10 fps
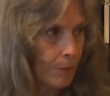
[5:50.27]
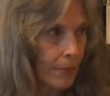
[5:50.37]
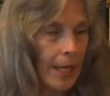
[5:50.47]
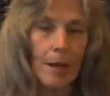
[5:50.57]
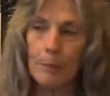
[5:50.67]

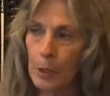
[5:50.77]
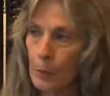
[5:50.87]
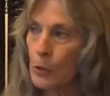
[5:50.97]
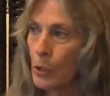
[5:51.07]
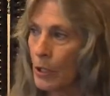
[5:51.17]
That
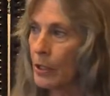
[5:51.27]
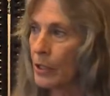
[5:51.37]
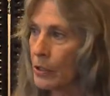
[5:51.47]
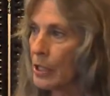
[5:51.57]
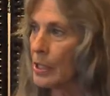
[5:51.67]
perpetrator
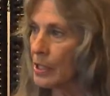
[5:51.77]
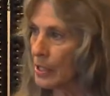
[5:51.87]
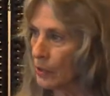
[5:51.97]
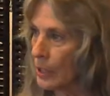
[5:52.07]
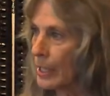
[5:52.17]
energy is
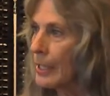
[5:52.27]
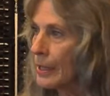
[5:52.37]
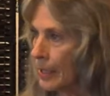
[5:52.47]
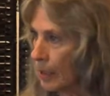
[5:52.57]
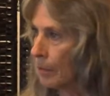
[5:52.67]
still in
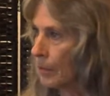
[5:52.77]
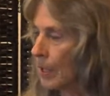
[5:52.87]
them.